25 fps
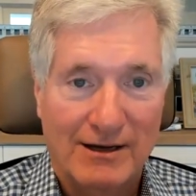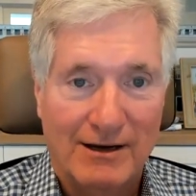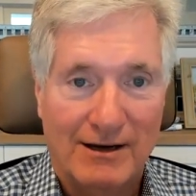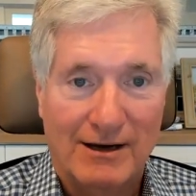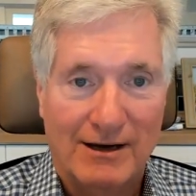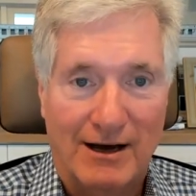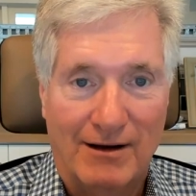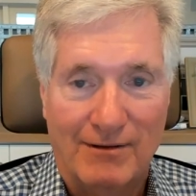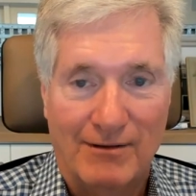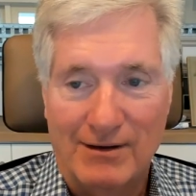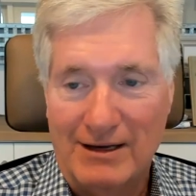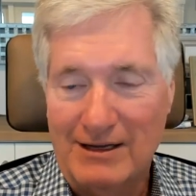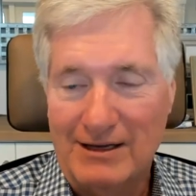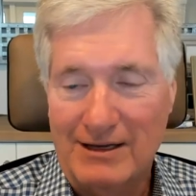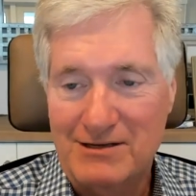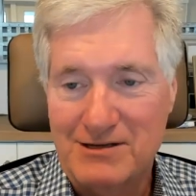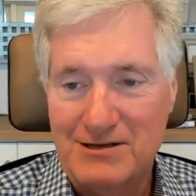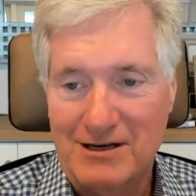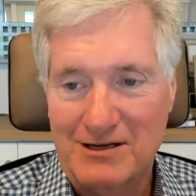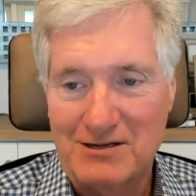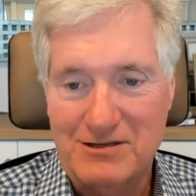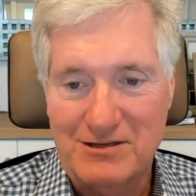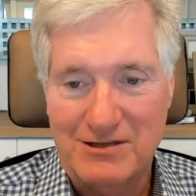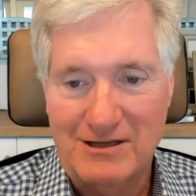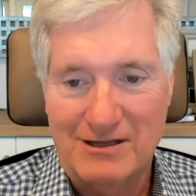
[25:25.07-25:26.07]
I mean, it's
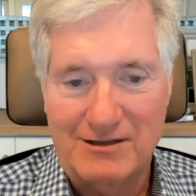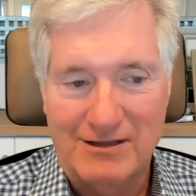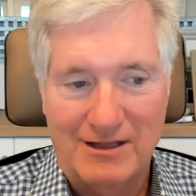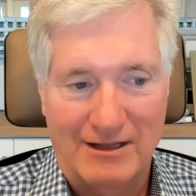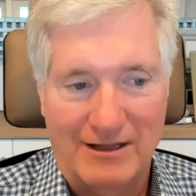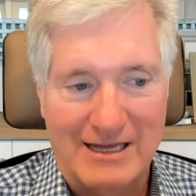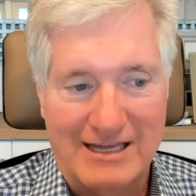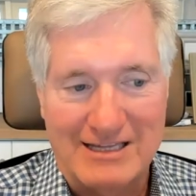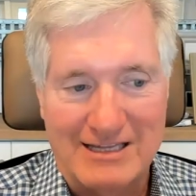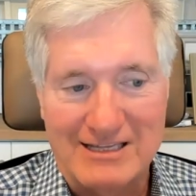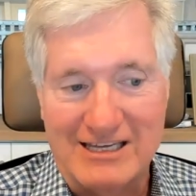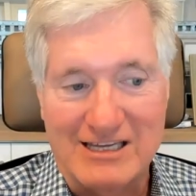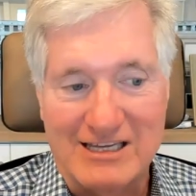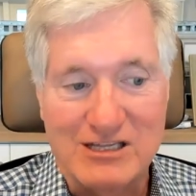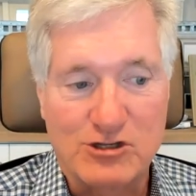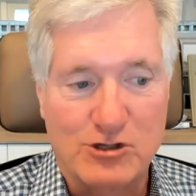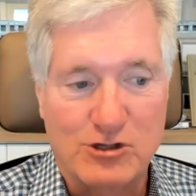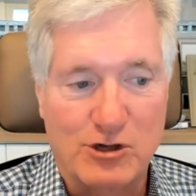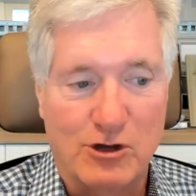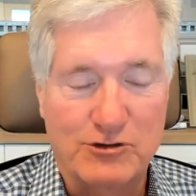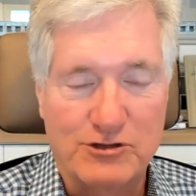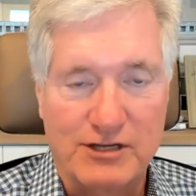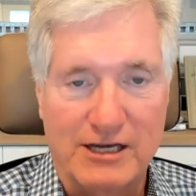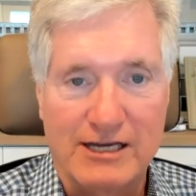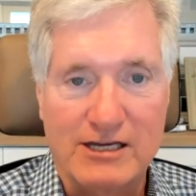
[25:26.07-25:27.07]
just, that's
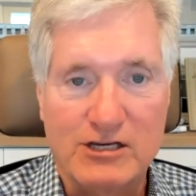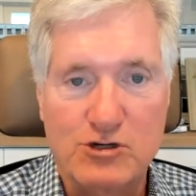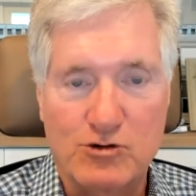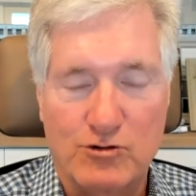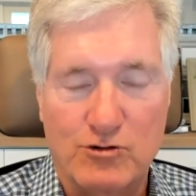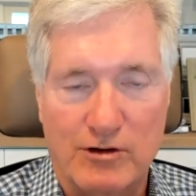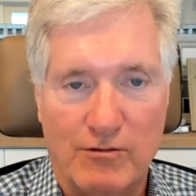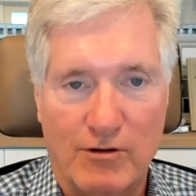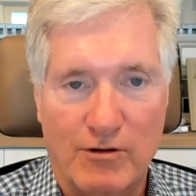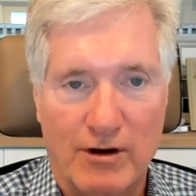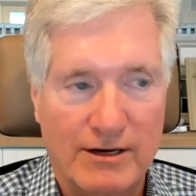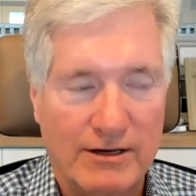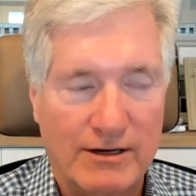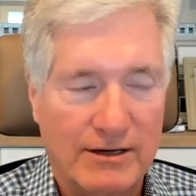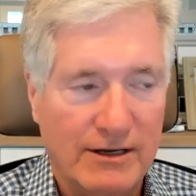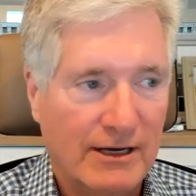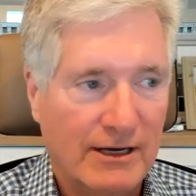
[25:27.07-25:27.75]
insult to injury, right?